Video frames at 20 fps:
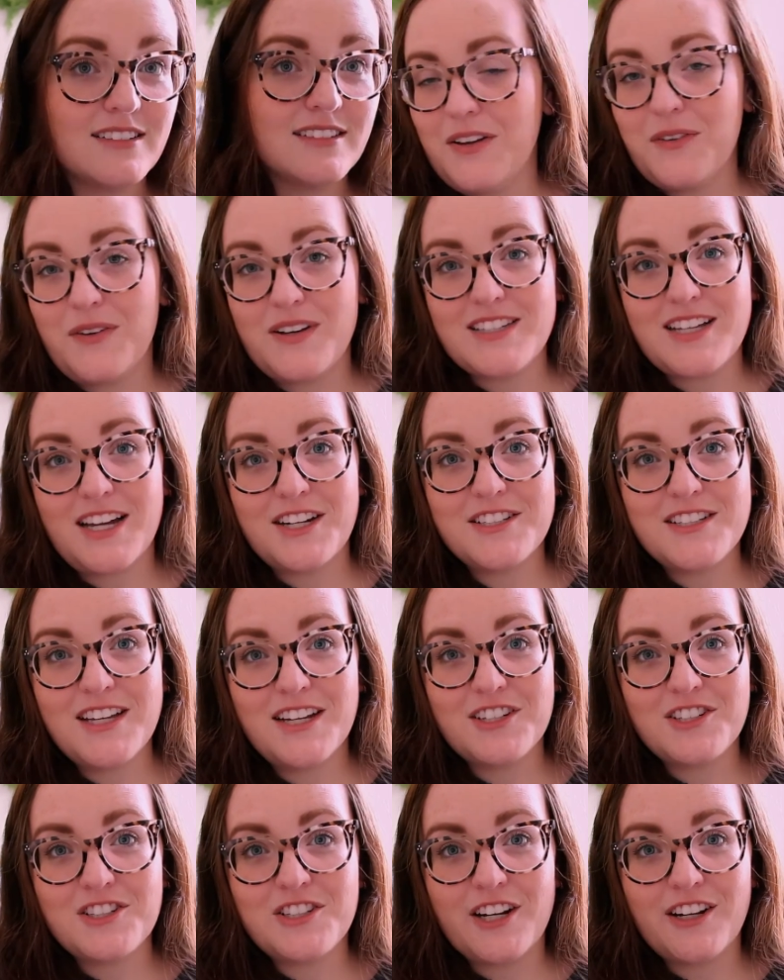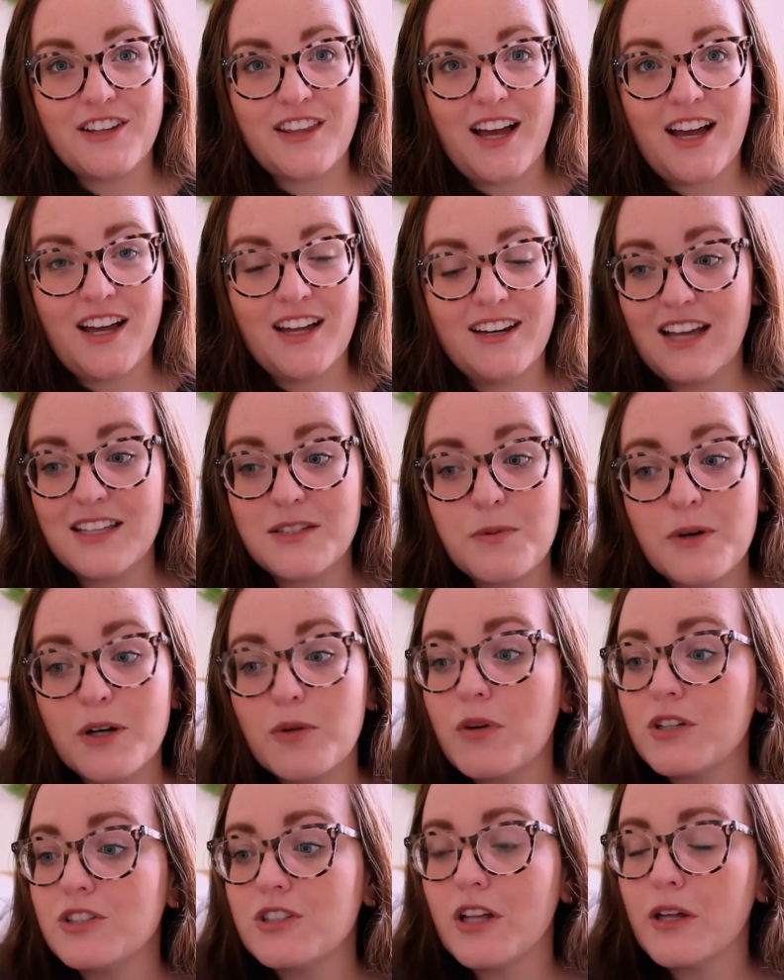Anyways, I just had to share that. That's pretty
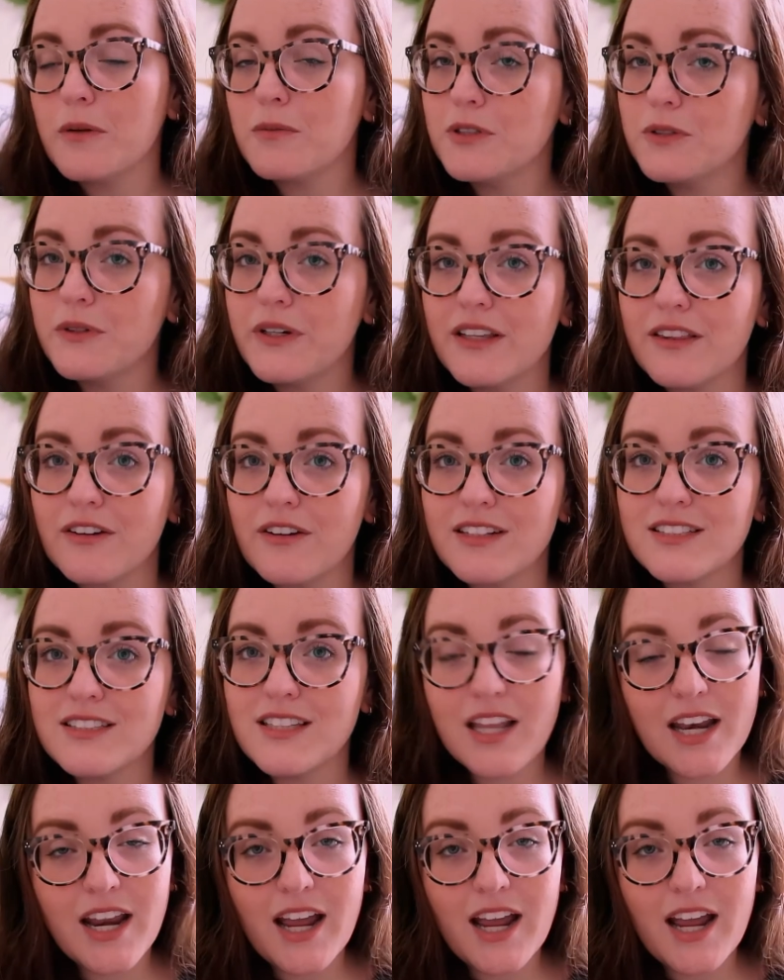much all I'm doing the rest of the